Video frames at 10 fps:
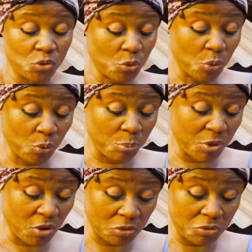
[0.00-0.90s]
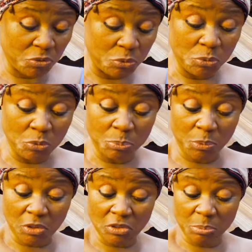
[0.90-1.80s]
So because you
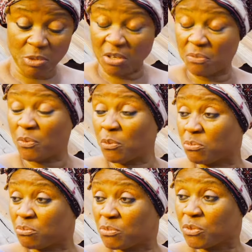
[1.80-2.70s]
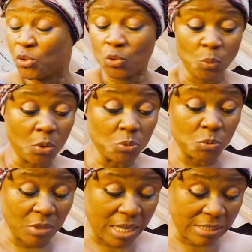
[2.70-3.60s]
brought me a phone, you want to
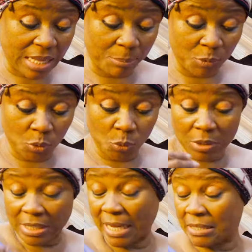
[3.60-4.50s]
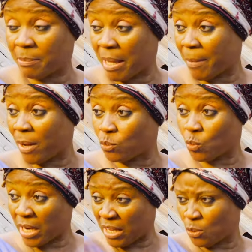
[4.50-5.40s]
stand there and be looking at my mouth
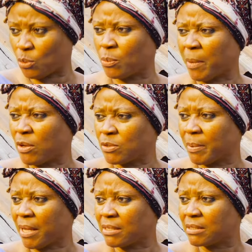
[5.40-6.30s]
when I talk to my husband?